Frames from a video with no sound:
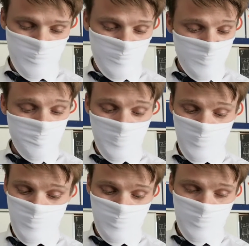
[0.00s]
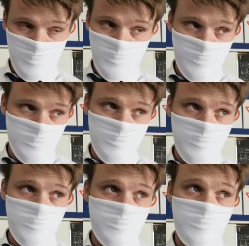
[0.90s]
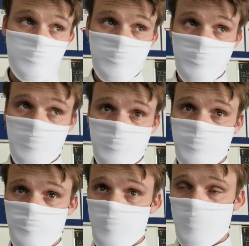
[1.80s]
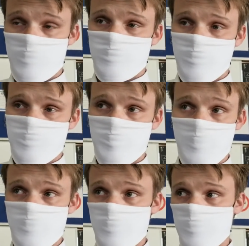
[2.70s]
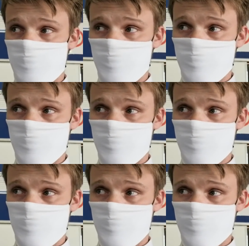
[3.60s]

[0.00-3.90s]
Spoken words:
this page. There's lots of marks on this page.